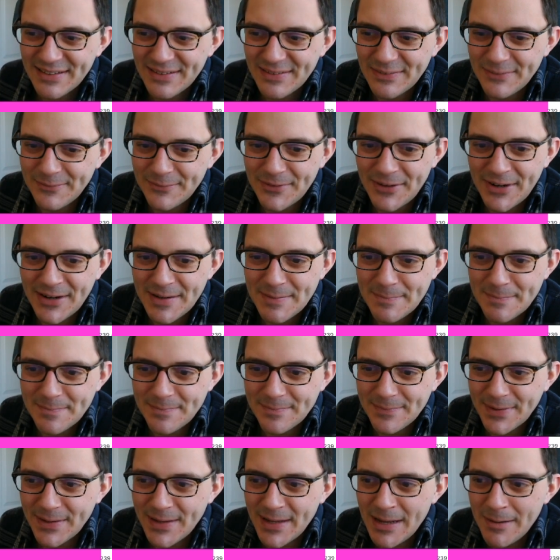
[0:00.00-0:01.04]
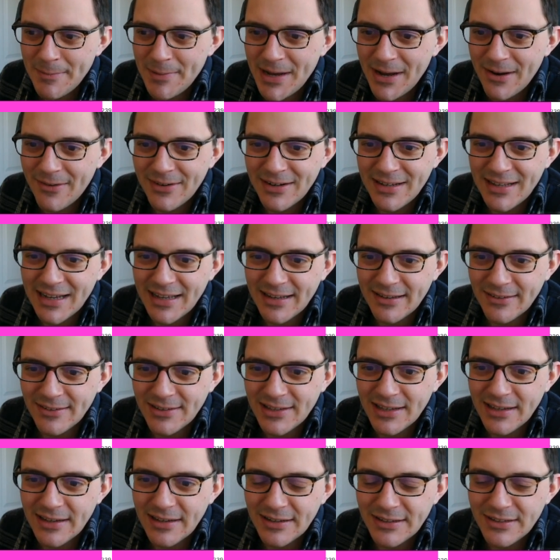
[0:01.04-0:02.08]
Right, but here we are again
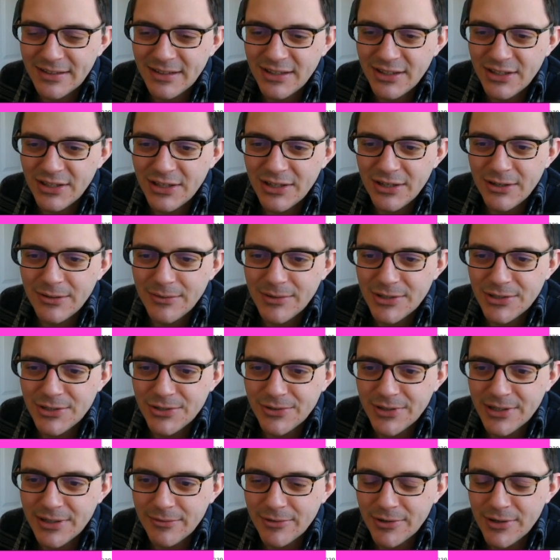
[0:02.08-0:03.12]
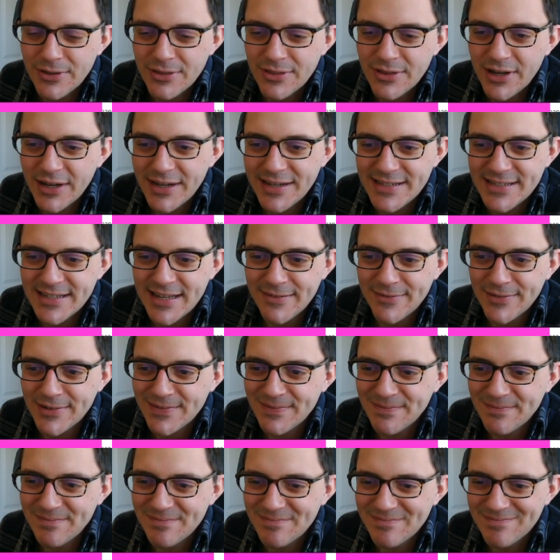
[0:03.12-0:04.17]
looking at Q adjoin root 37.
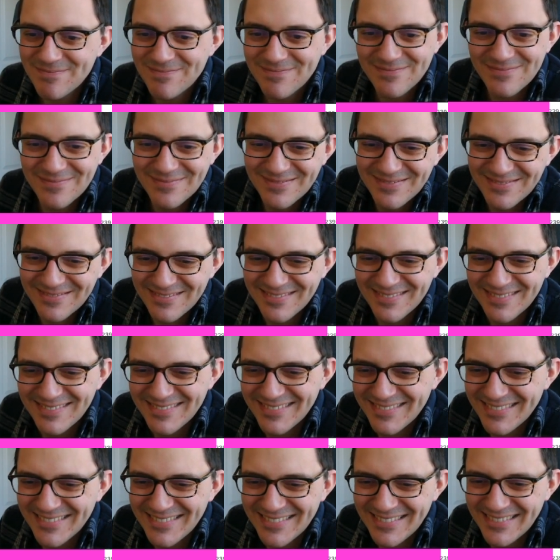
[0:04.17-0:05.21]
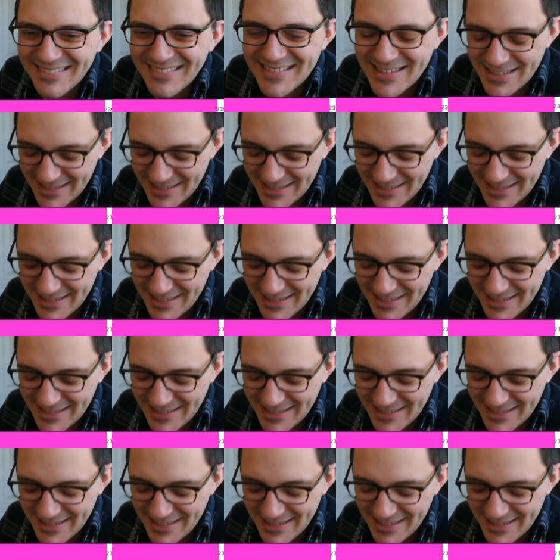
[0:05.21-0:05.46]
It's